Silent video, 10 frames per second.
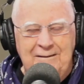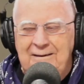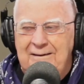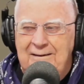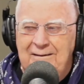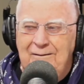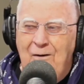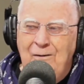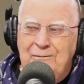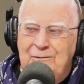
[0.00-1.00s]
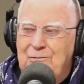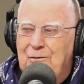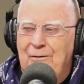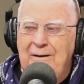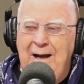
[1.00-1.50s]
Along the
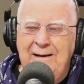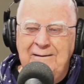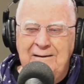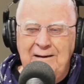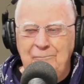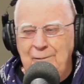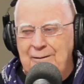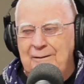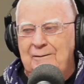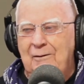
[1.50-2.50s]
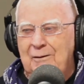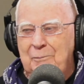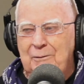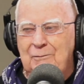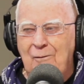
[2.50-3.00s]
shoreline, they'd have military
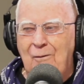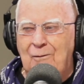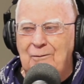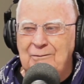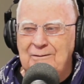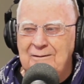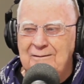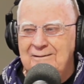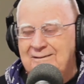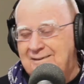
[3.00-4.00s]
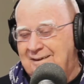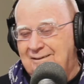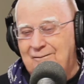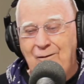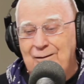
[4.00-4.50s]
patrols,
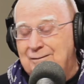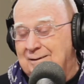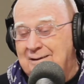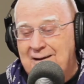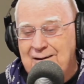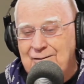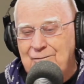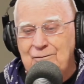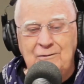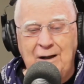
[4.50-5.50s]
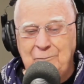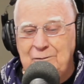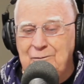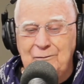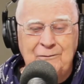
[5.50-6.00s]
watching, I guess, for
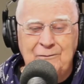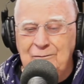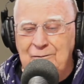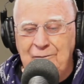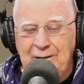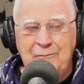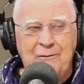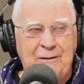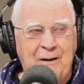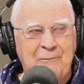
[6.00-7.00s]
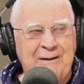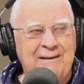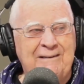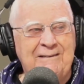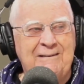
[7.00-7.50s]
saboteurs or whatever coming
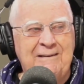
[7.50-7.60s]
in.